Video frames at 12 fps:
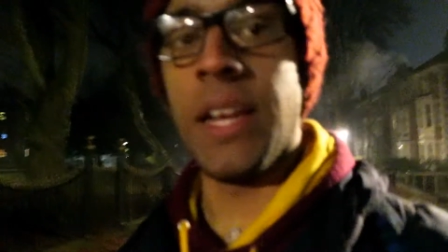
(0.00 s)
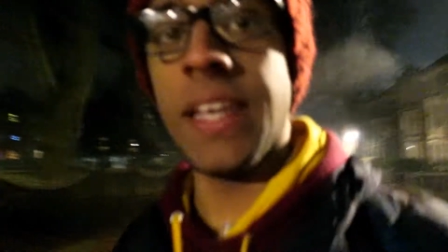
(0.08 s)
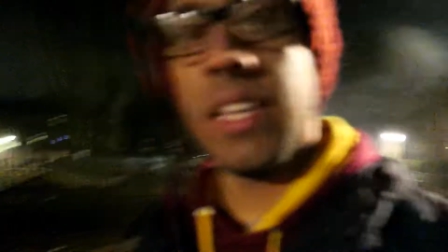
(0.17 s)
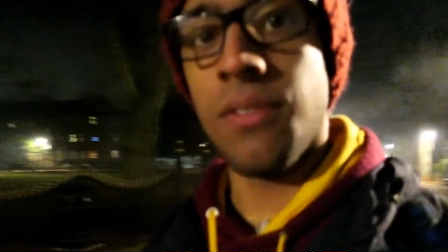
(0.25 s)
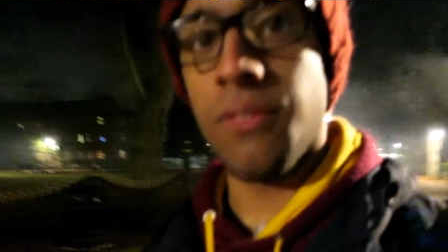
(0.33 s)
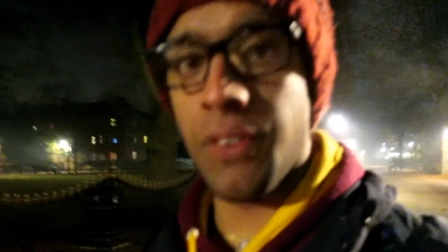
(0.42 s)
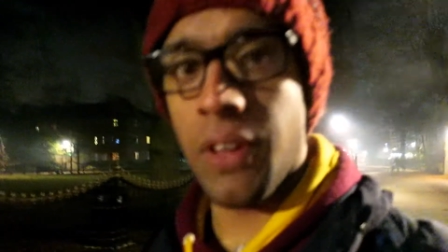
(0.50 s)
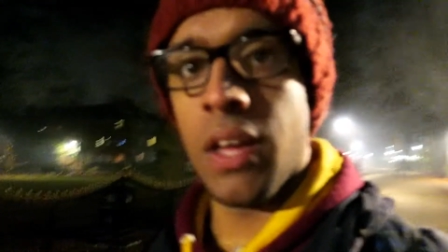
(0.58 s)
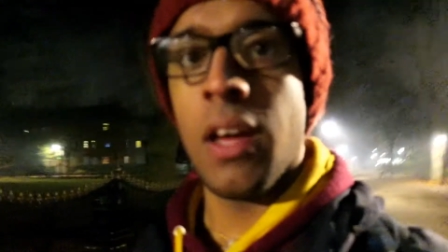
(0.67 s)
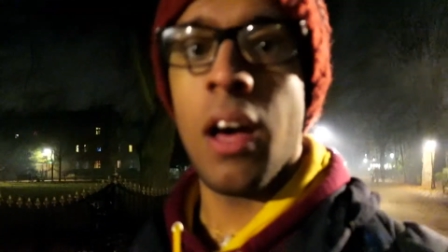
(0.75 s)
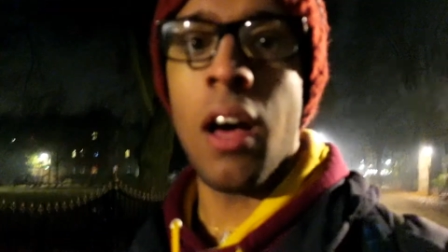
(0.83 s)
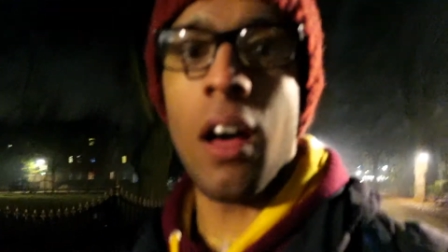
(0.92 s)
leave
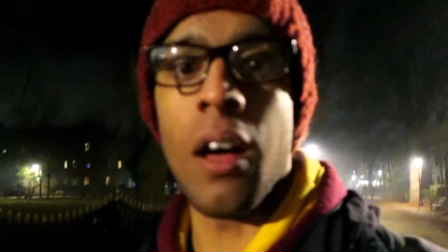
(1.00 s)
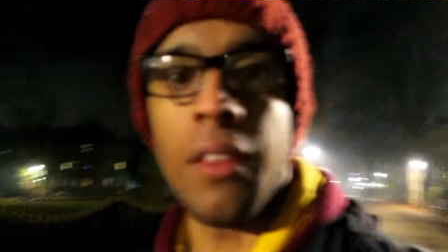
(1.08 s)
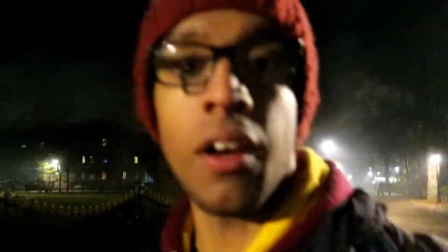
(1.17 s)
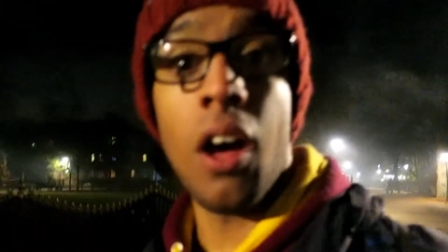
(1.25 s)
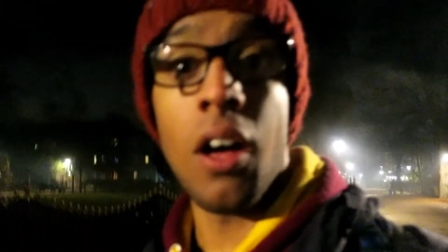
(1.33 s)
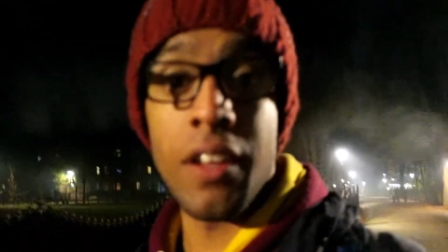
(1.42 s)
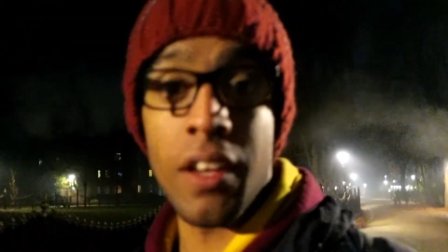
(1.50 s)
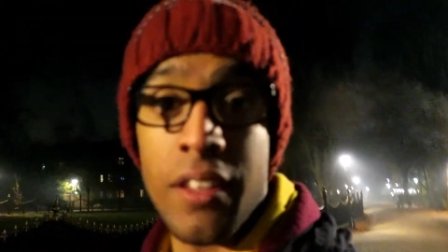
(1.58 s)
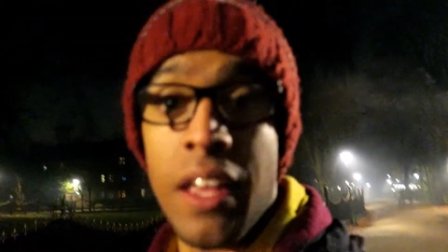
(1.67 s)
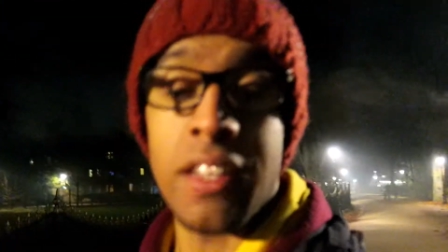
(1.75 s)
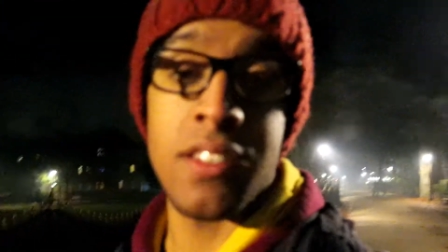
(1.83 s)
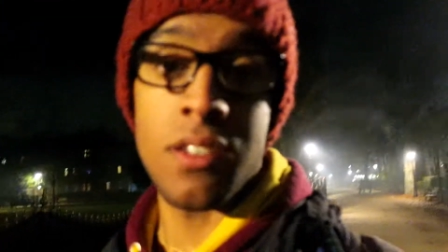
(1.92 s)
uh, the car ne
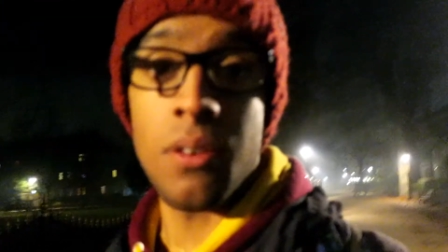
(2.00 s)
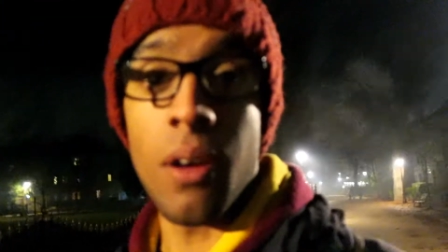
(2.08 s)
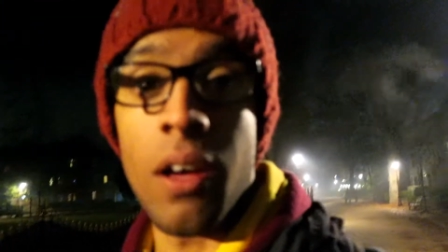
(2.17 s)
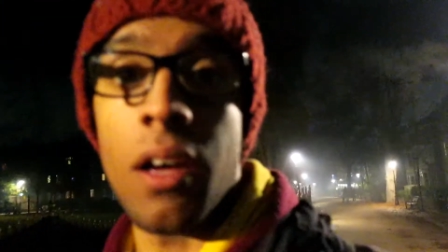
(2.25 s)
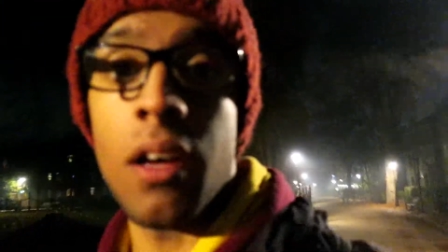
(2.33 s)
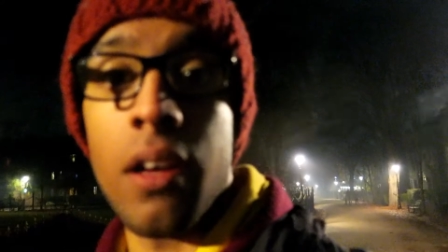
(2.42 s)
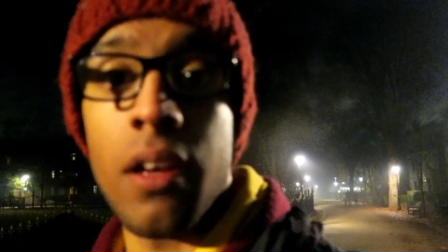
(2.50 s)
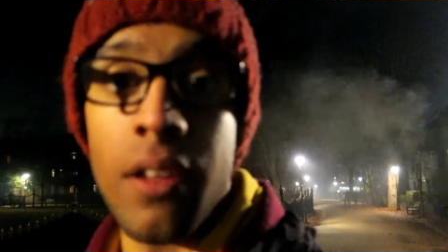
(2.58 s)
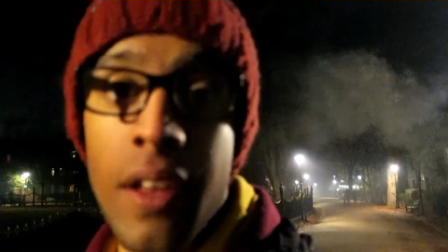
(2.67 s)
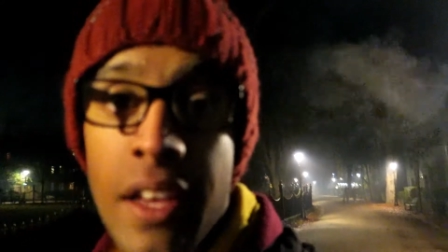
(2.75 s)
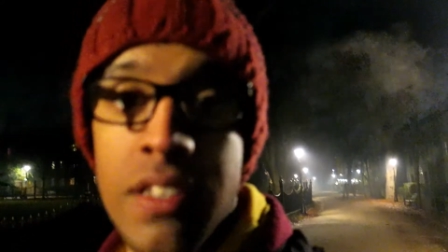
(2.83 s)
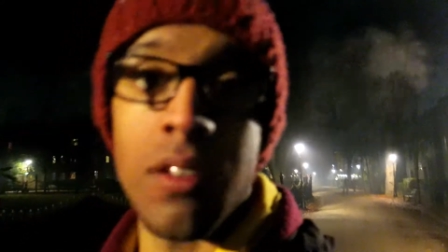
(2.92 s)
next to uh,
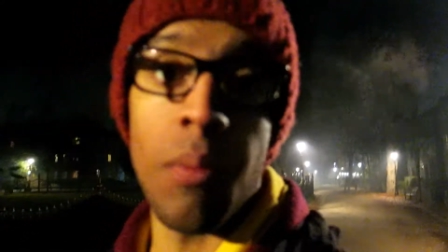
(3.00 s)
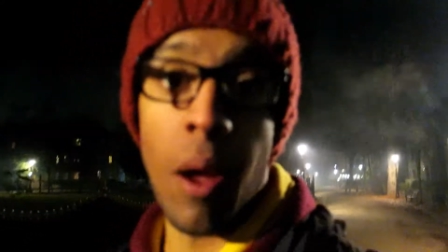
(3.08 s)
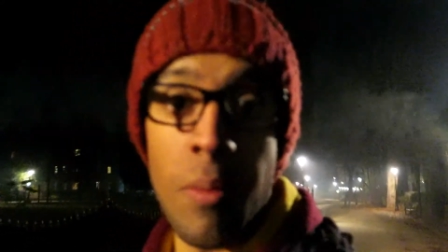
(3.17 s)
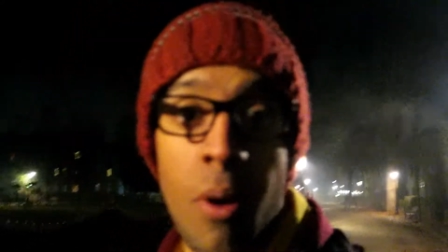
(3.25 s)
next to my